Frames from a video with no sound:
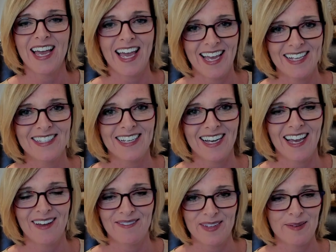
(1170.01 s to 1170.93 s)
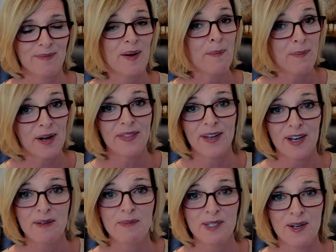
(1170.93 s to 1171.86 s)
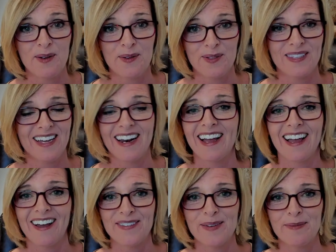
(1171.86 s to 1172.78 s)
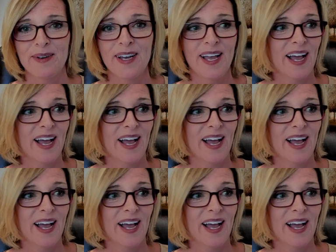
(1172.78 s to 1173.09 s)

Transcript: Hence, I have them. But the hubs knows that I have them.